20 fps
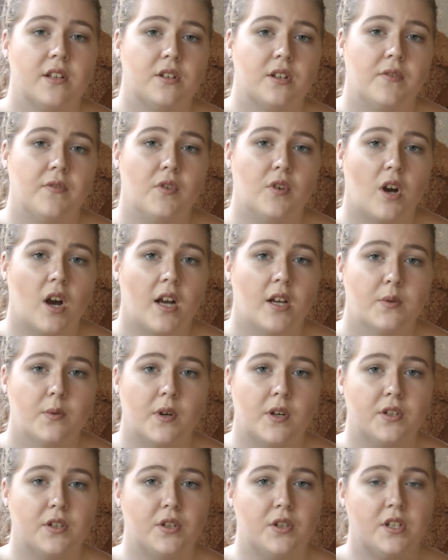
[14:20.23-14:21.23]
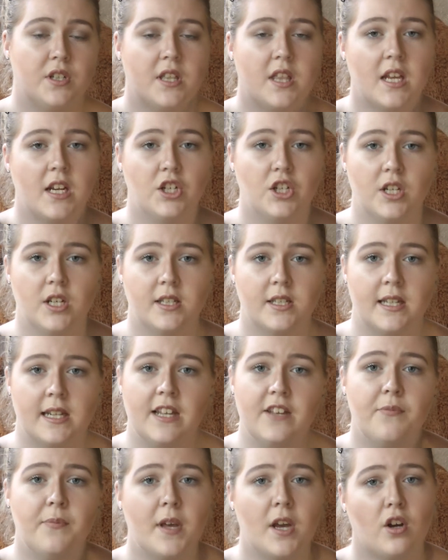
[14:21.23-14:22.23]
So if you guys want to, then just
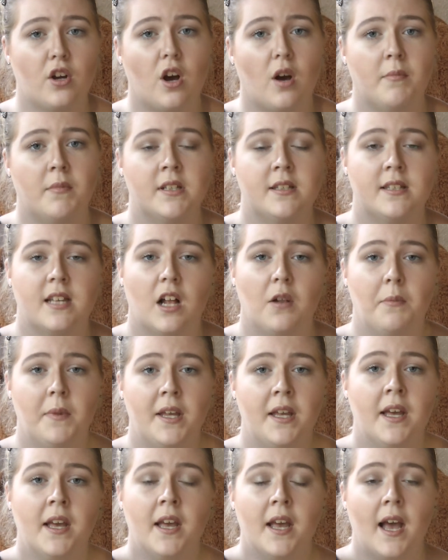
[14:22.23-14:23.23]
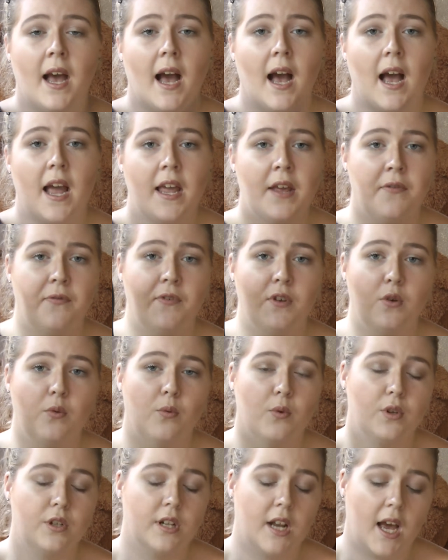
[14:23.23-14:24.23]
leave me a comment, tell me if you
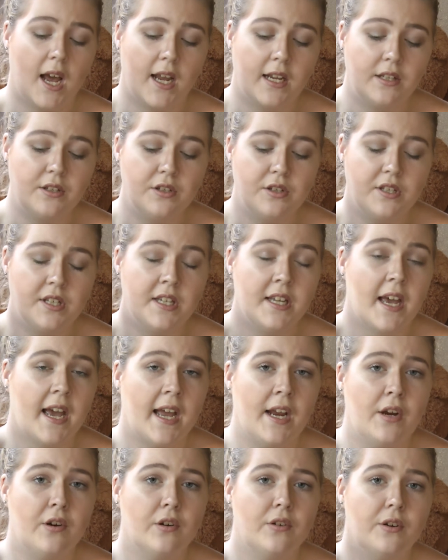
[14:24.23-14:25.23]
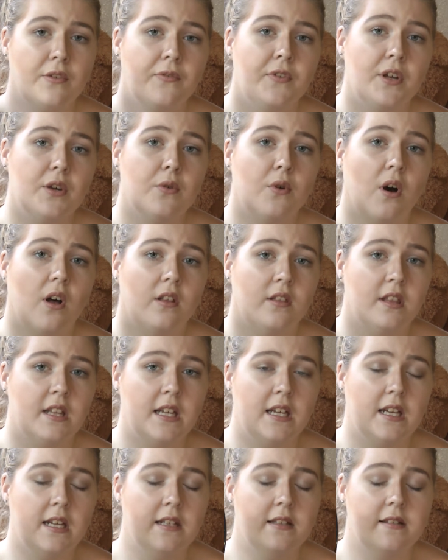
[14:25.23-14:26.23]
would like to see a review on
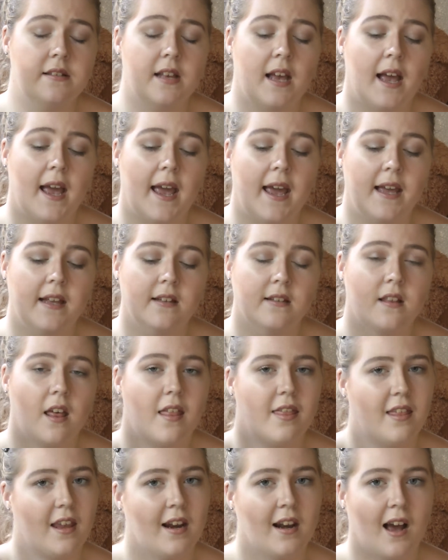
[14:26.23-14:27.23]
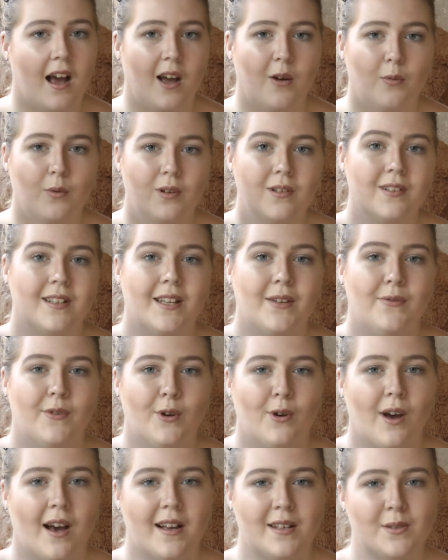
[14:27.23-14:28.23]
these, and then I will give
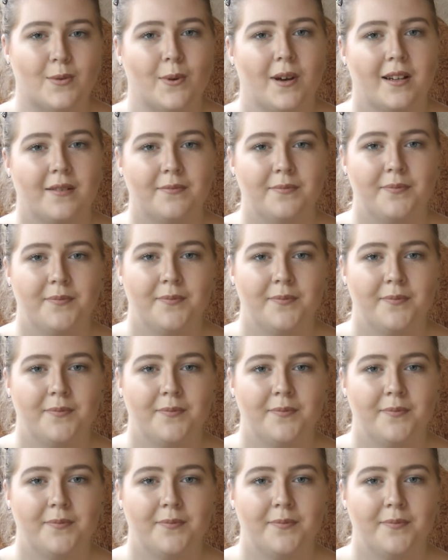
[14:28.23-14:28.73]
you guys one.